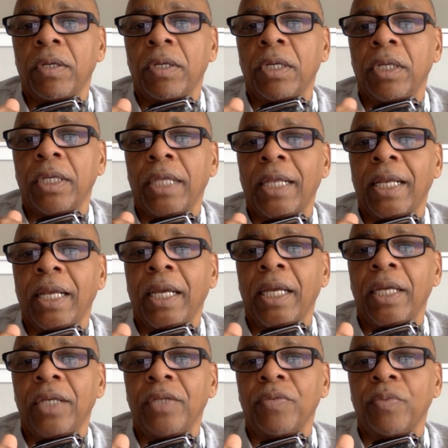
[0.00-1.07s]
in that
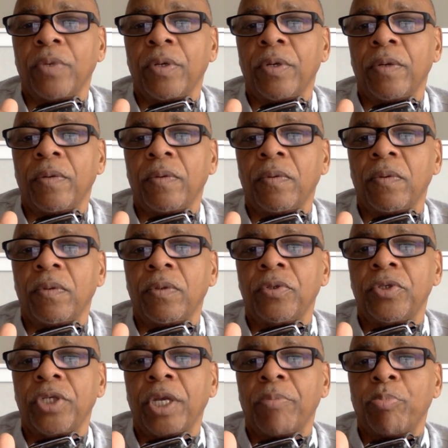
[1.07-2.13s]
age where
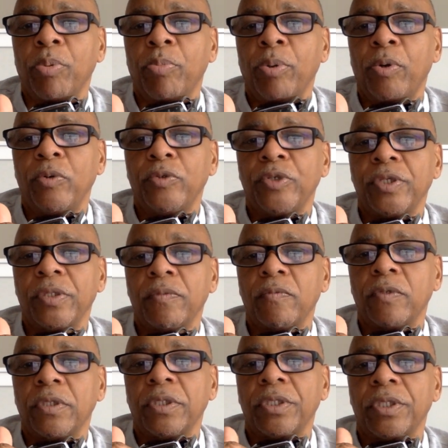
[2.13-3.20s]
jet propulsion
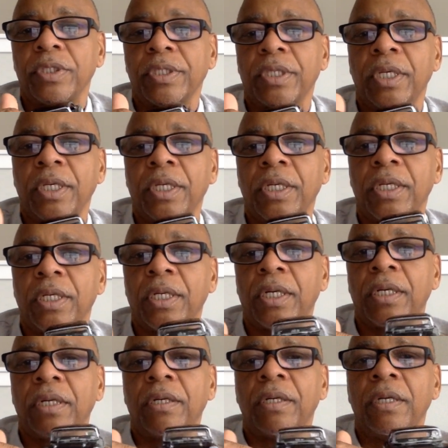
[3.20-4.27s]
was just getting
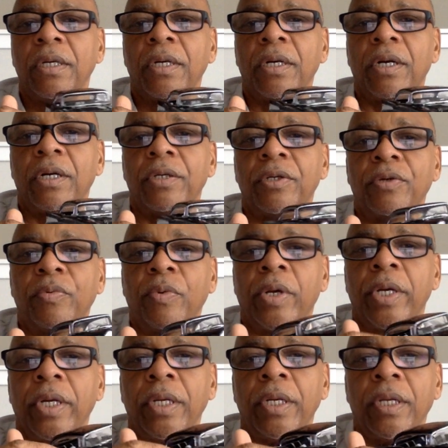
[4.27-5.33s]

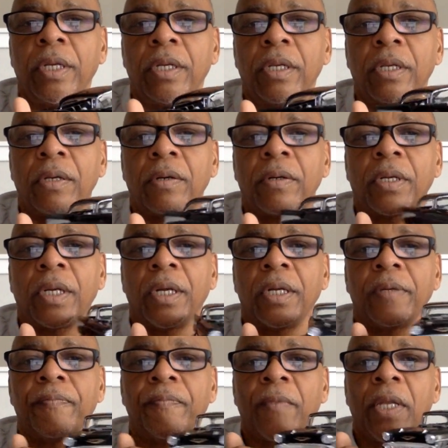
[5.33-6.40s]
underway. Okay,
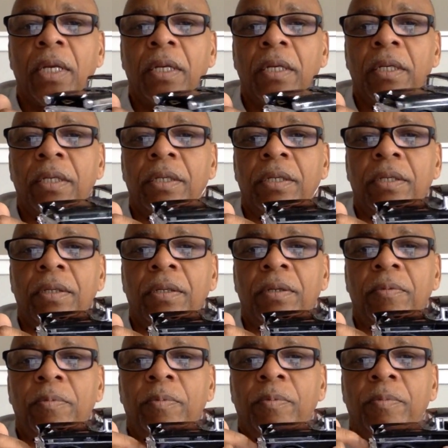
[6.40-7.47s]

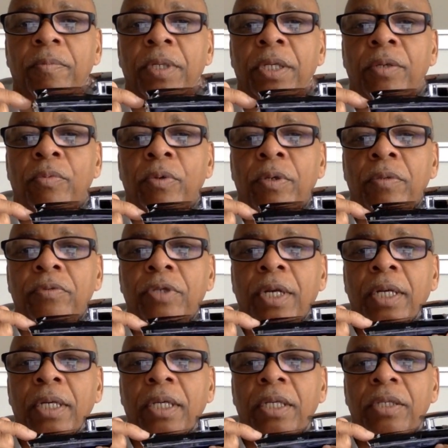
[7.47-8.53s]
me and we're
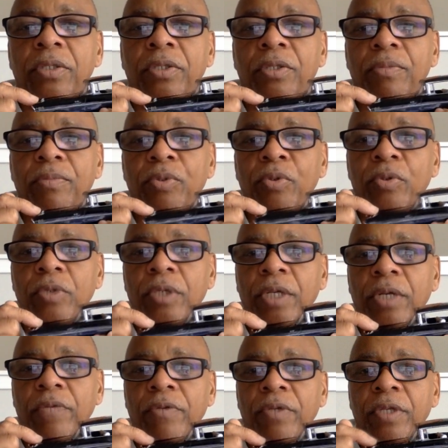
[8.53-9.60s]
trying to get to the moon and
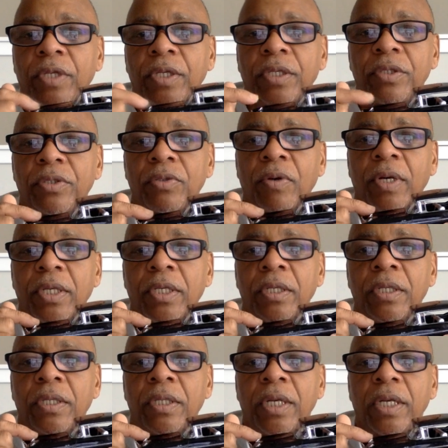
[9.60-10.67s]
everything, so I
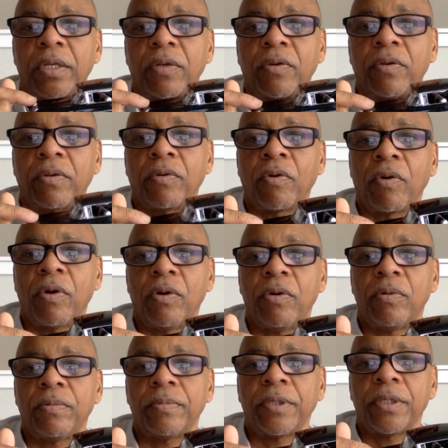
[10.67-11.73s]
did that,
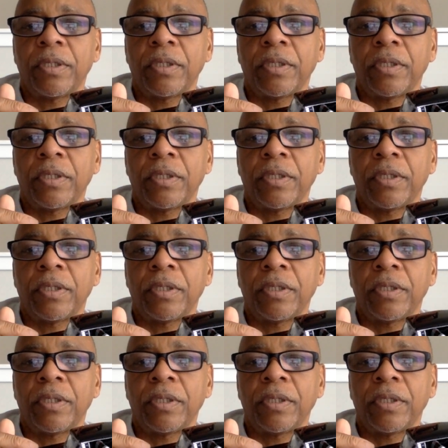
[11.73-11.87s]
chromed.